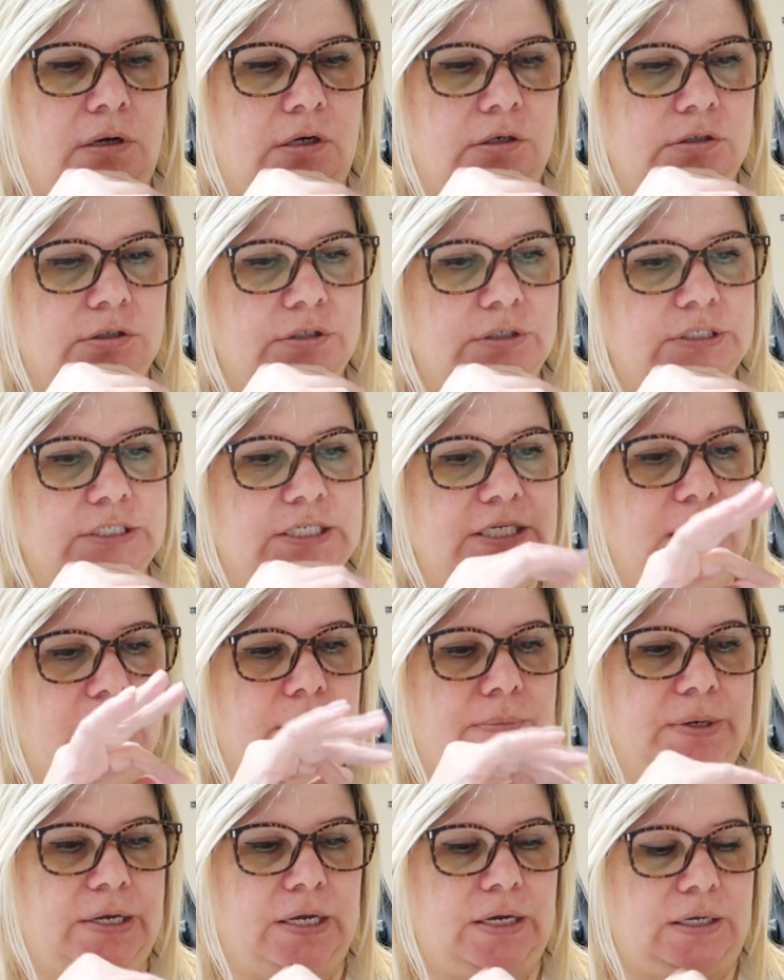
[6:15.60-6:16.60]
I'm just gonna see
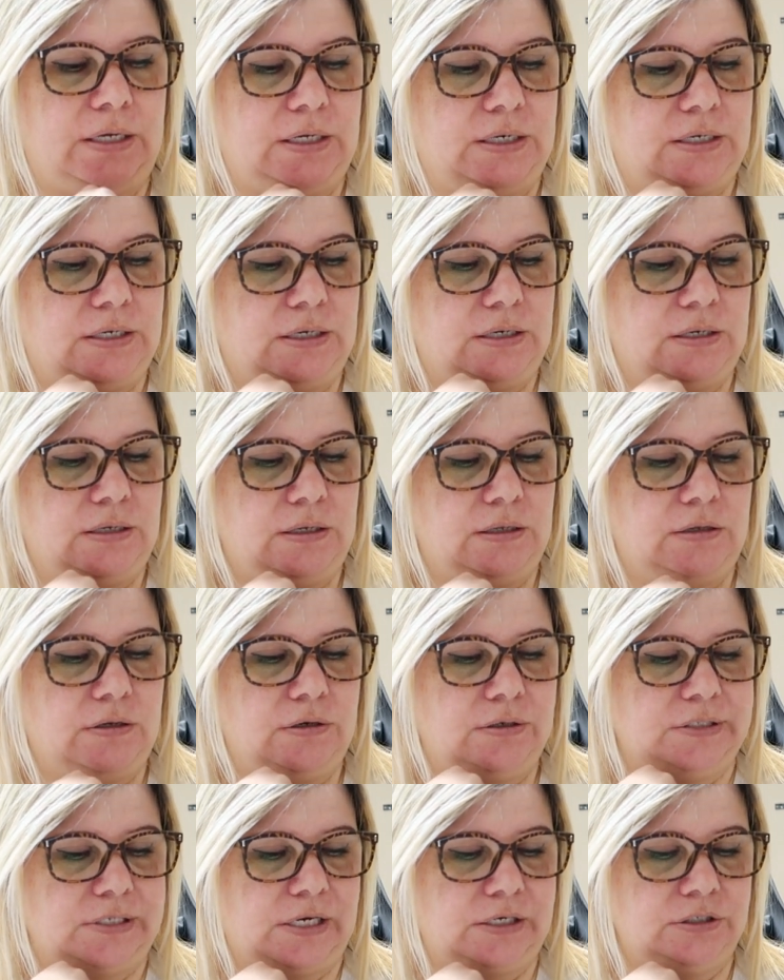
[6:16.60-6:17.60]
how many I can get done. There's